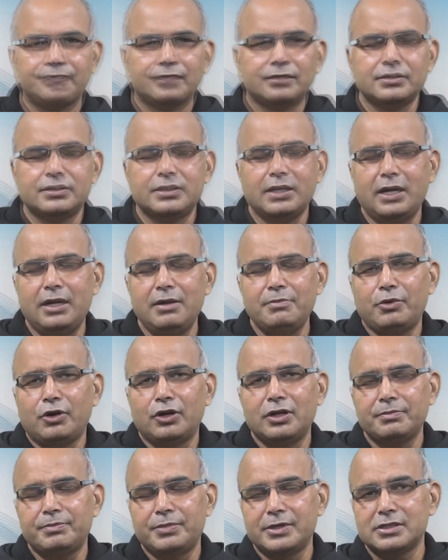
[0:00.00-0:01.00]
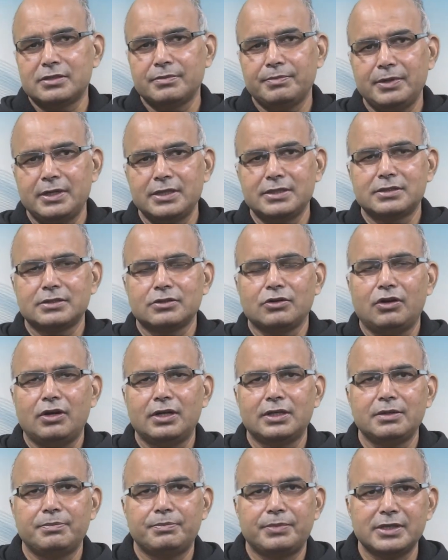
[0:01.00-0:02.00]
The second important principle is
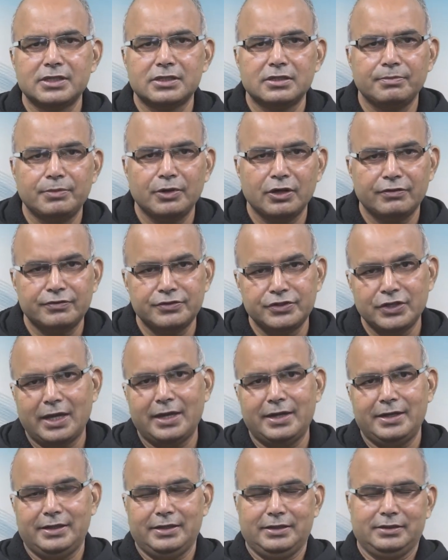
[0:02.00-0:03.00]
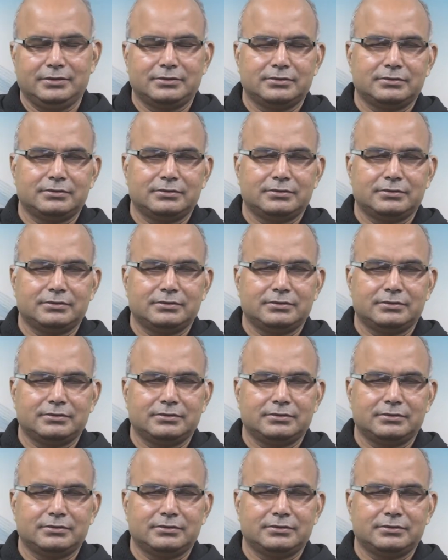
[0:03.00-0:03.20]
called the principle of charity.